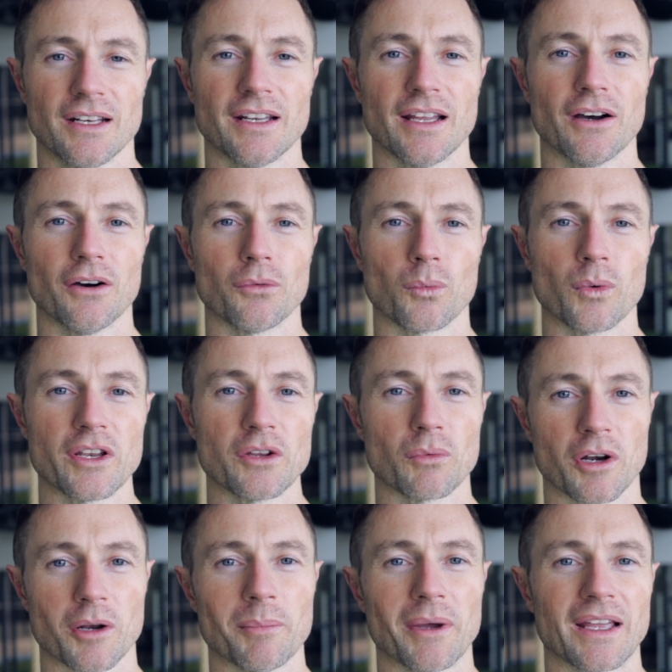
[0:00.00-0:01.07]
Now, when you
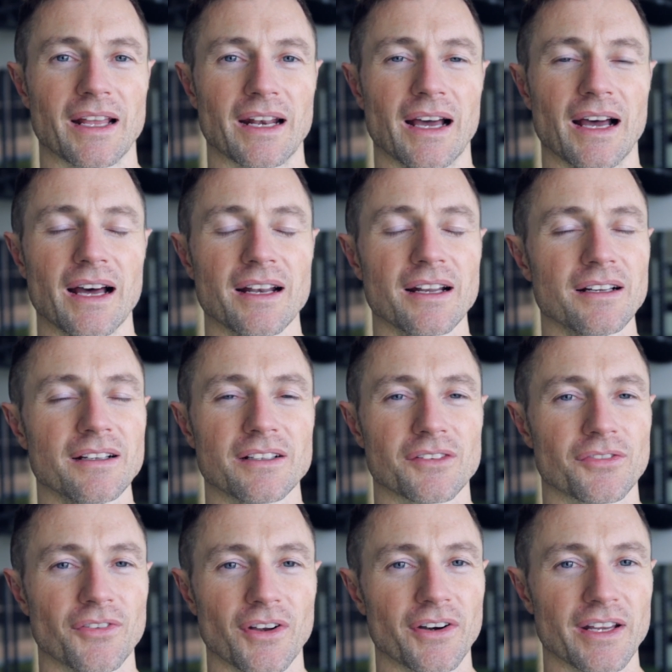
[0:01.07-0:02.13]
want to make it harder,
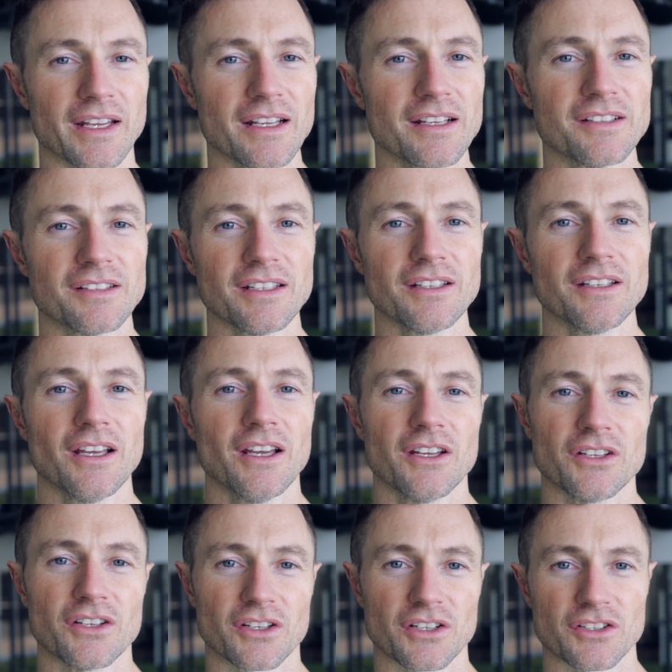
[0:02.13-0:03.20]
it's very easy.
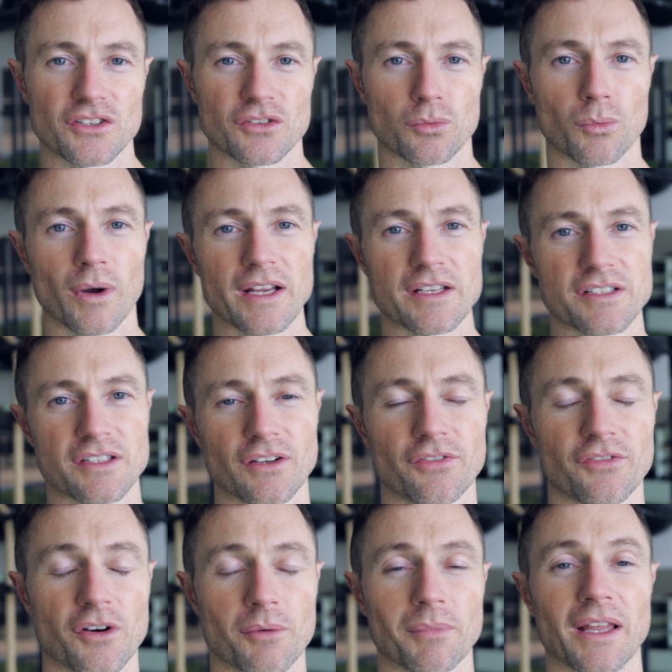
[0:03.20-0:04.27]
You can just weight shift
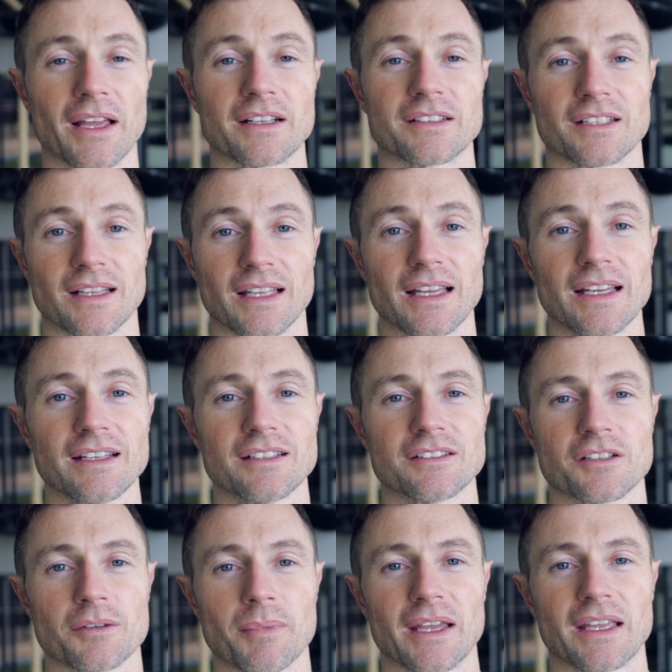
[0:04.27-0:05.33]
from leg to leg
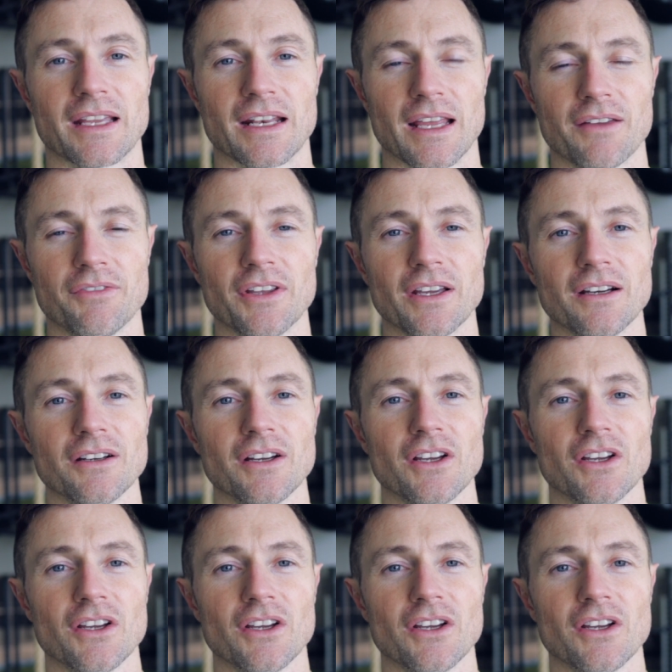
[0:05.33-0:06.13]
to make it heavier.